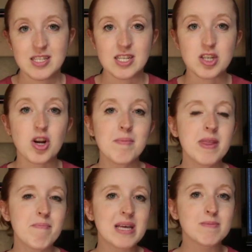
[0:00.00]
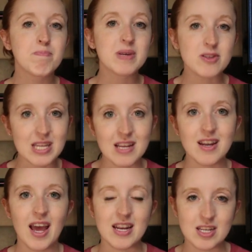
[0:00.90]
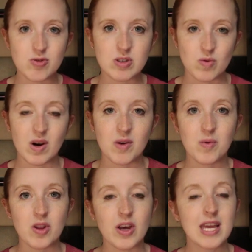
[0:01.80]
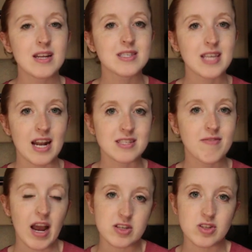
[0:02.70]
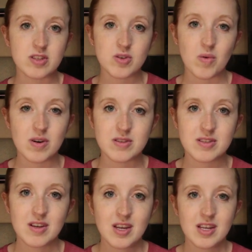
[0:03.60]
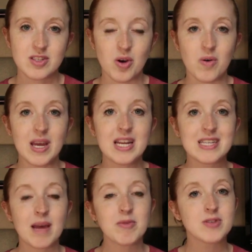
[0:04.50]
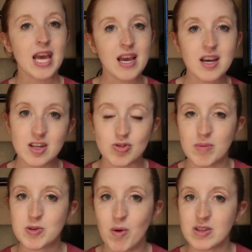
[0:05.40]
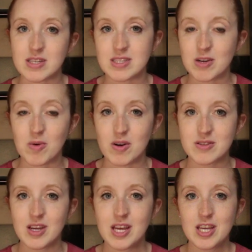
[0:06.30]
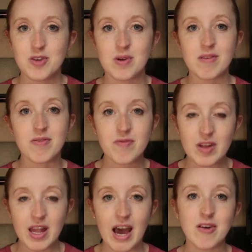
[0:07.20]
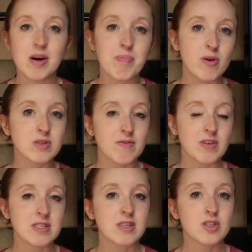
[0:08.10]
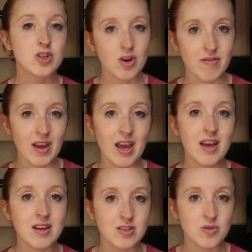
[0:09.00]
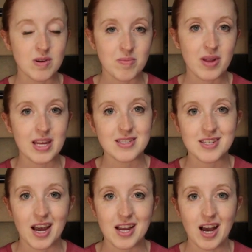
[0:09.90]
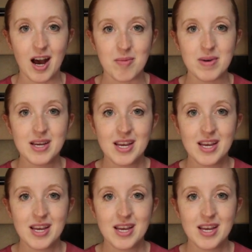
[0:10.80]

To determine the best building at each resort, we're looking at satisfaction scores. So anytime you take a trip to Walt Disney World, you can fill out a post-visit survey at touringplans.com